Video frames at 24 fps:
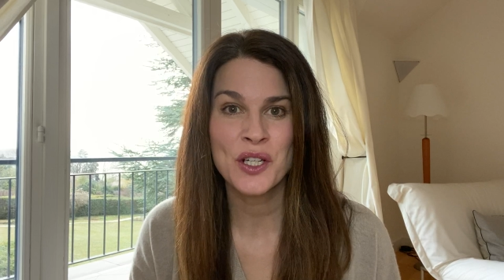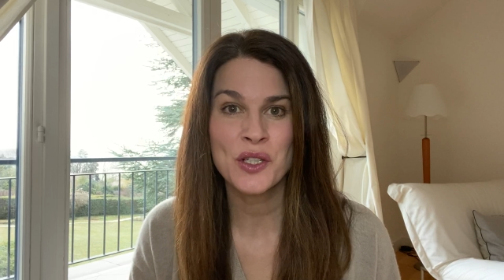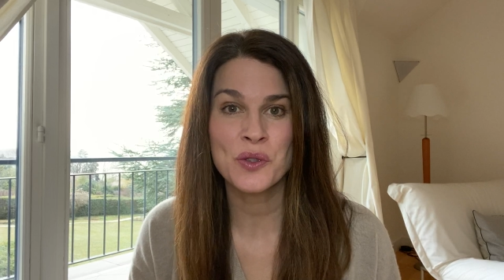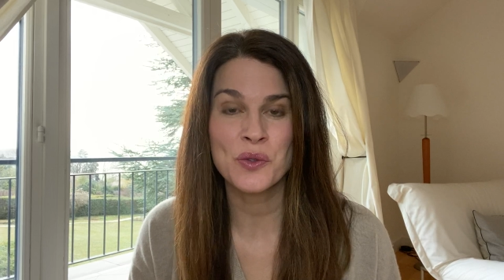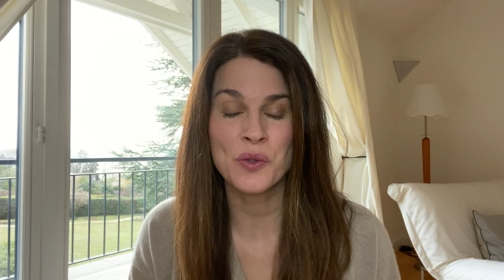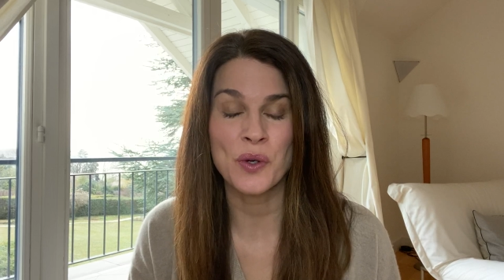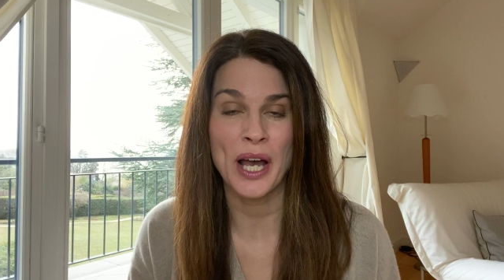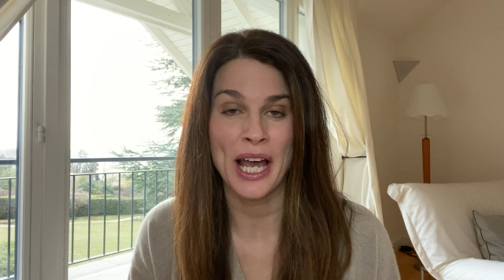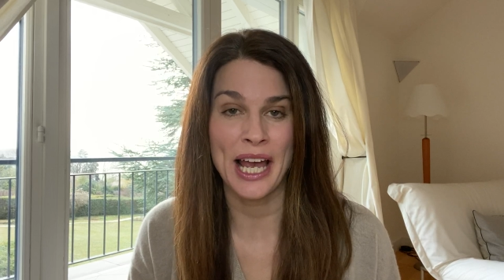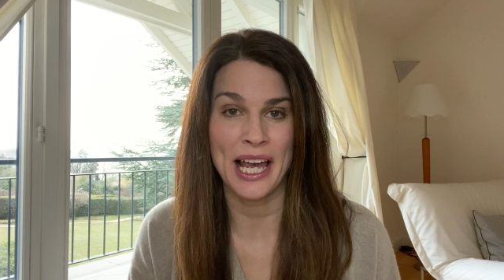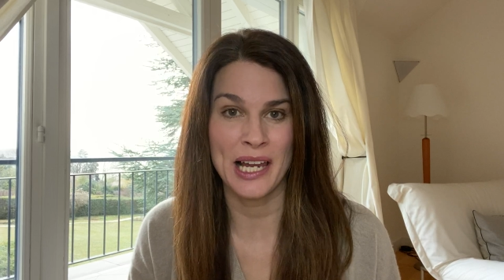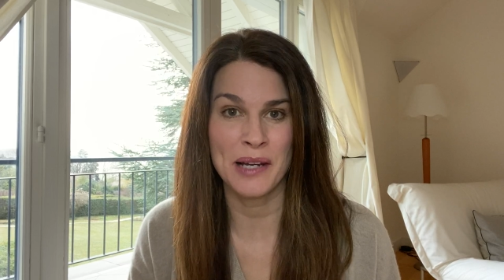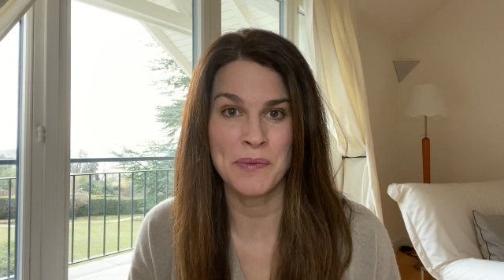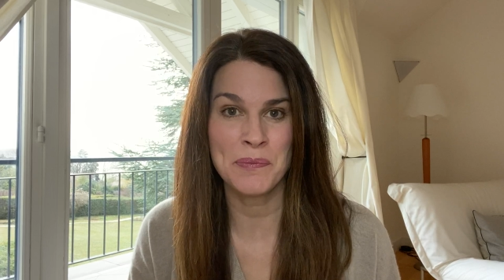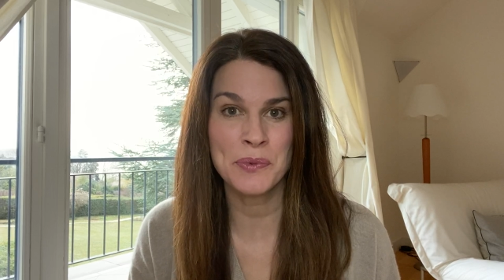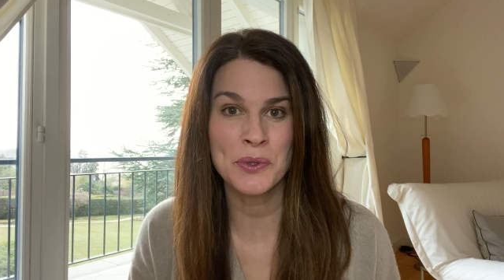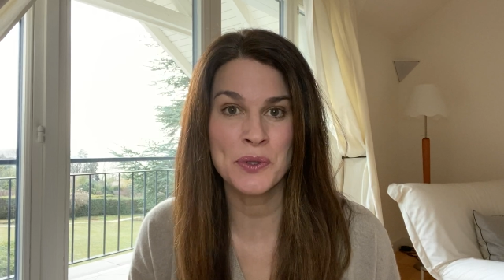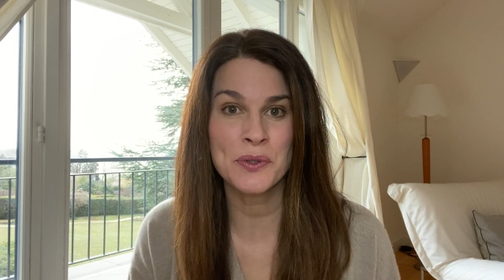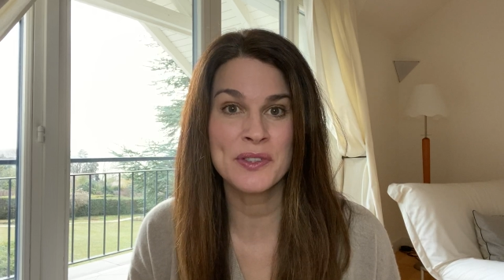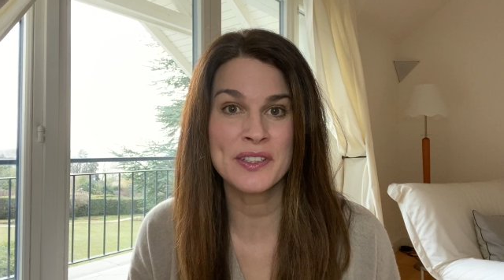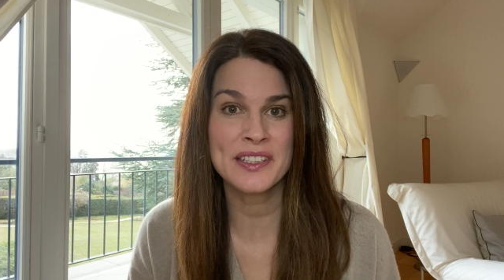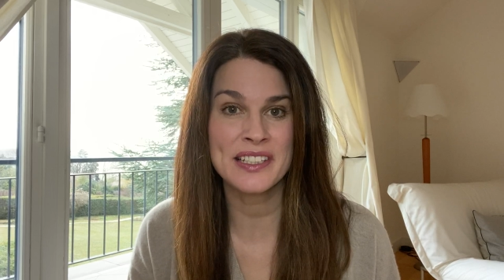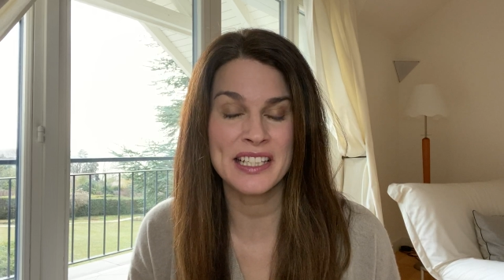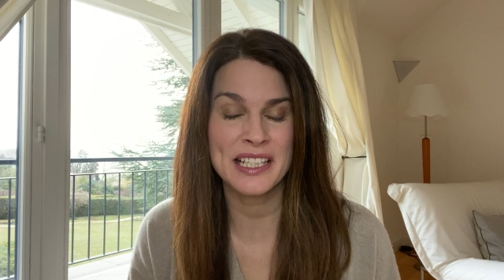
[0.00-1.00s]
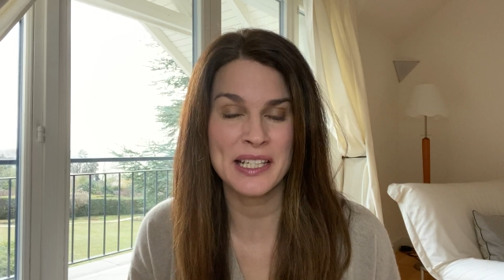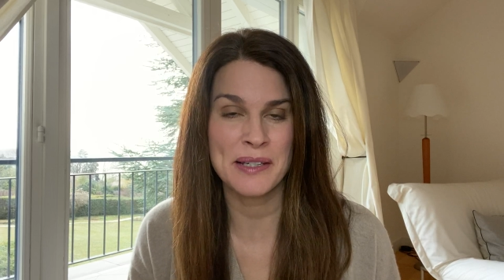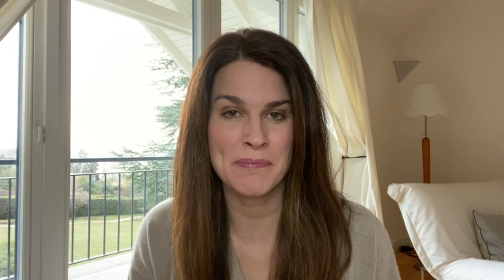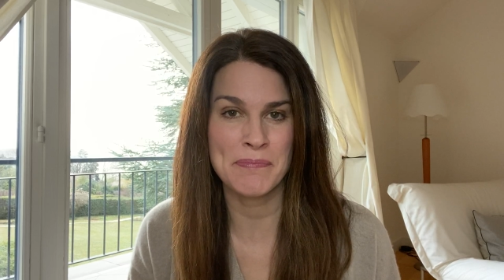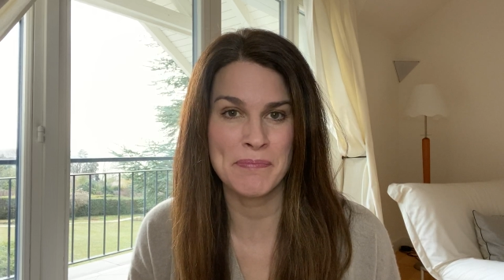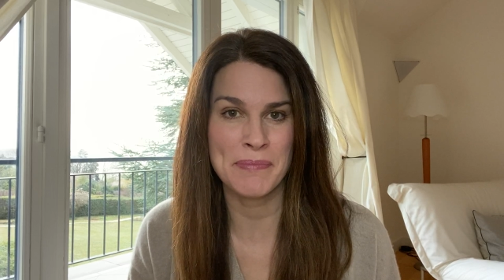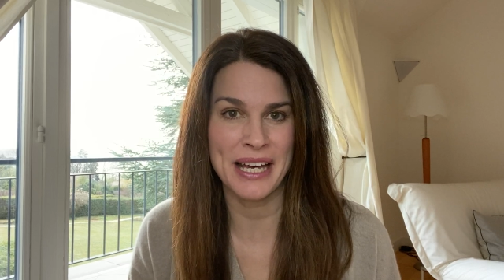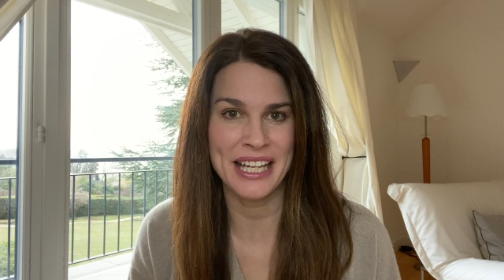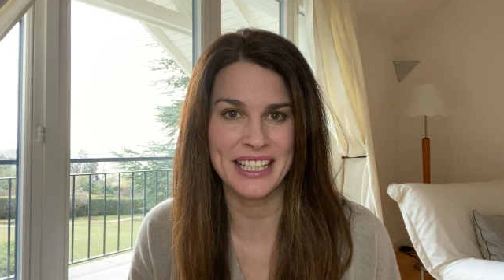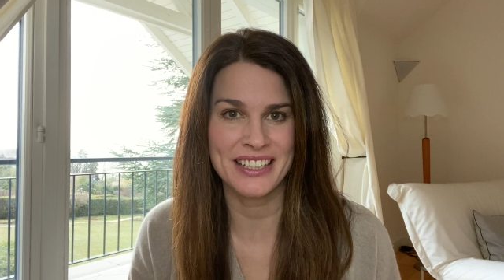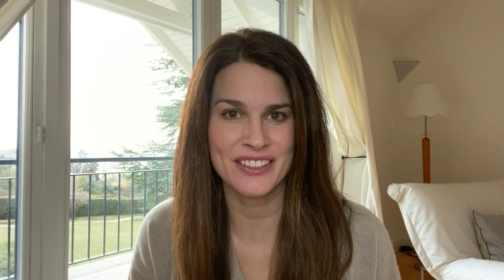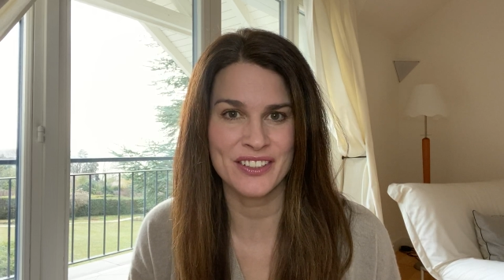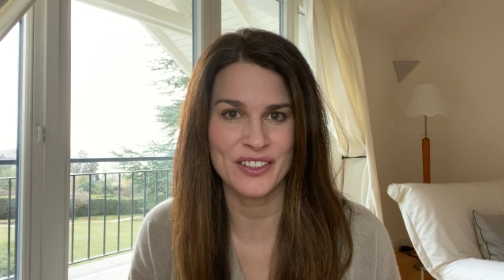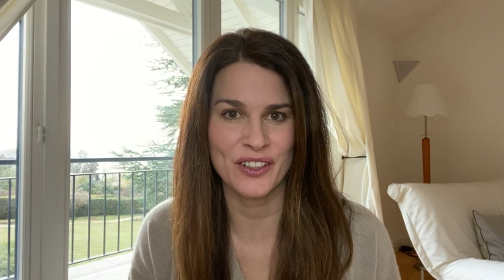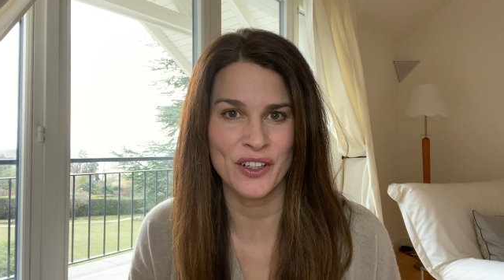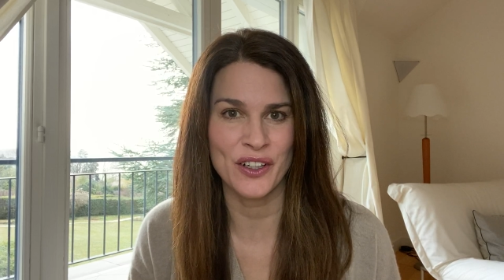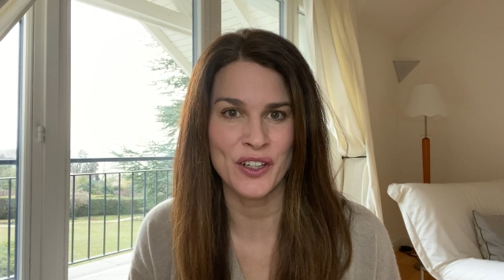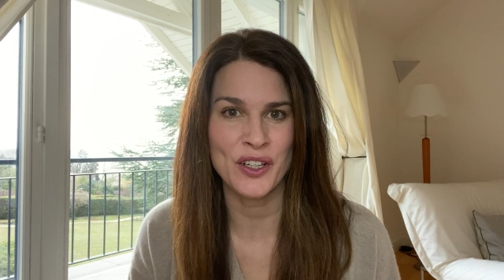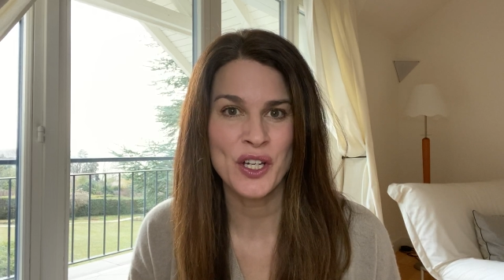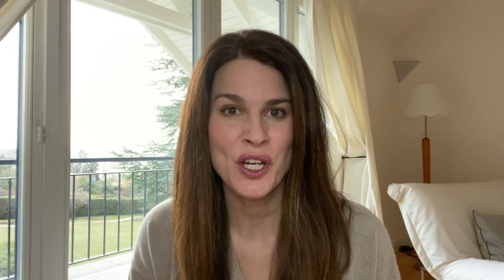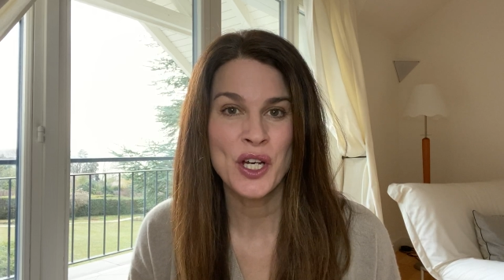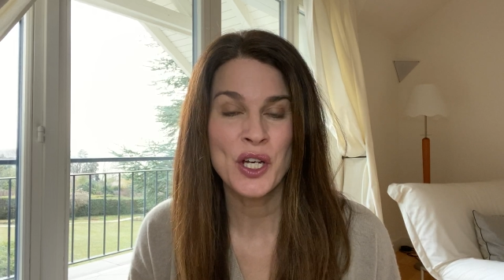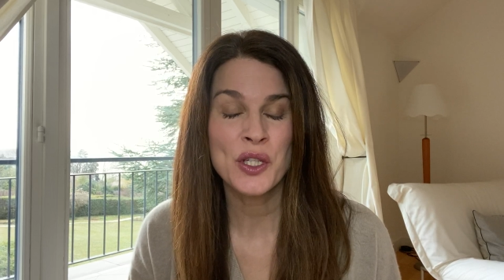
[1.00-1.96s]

to help you sleep better,